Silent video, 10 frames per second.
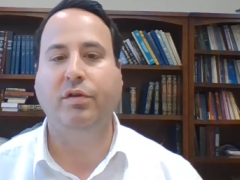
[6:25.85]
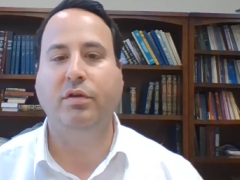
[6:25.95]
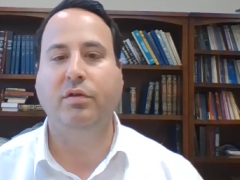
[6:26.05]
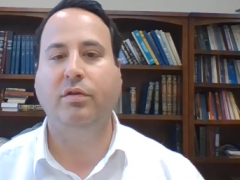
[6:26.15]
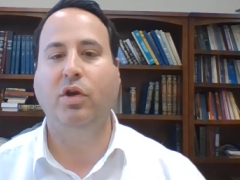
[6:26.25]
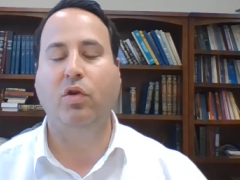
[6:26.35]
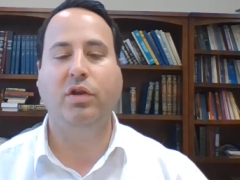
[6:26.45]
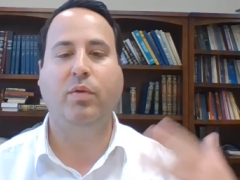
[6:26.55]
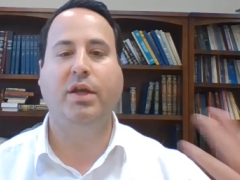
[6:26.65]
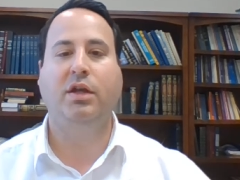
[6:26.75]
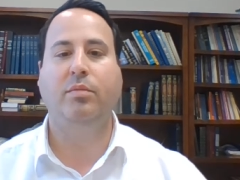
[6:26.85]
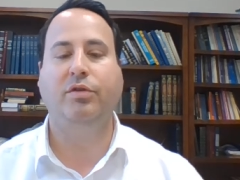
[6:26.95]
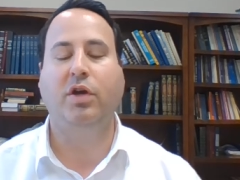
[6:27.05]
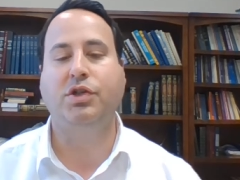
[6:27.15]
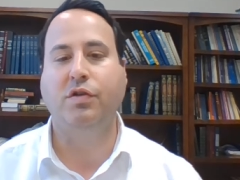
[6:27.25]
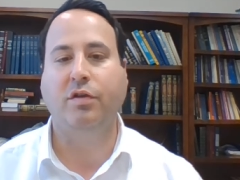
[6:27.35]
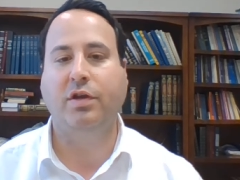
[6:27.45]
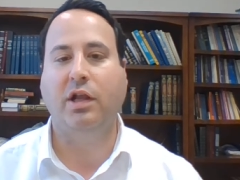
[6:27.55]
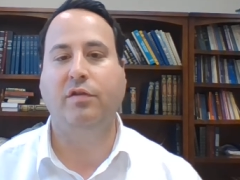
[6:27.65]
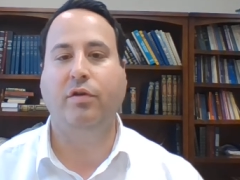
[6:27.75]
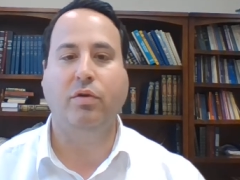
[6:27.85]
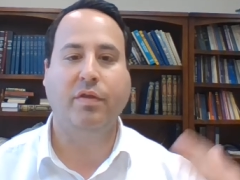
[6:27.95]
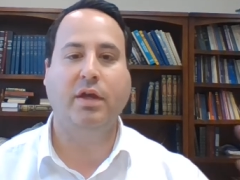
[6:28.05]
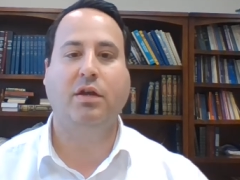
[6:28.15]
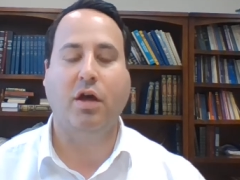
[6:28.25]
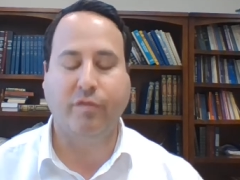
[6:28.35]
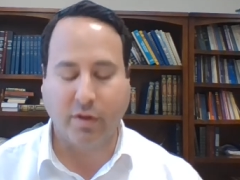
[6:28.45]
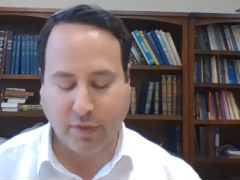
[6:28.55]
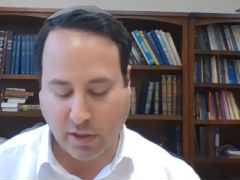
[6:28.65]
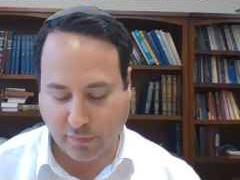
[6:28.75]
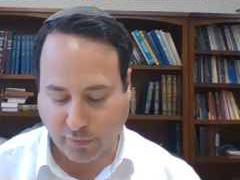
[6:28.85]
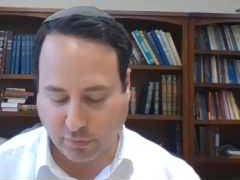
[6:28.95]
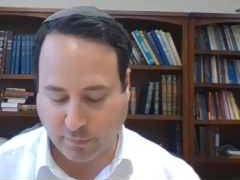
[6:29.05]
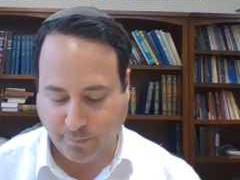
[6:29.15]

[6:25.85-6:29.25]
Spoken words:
and the only way to keep in touch is the telephone. Thank God for the telephone.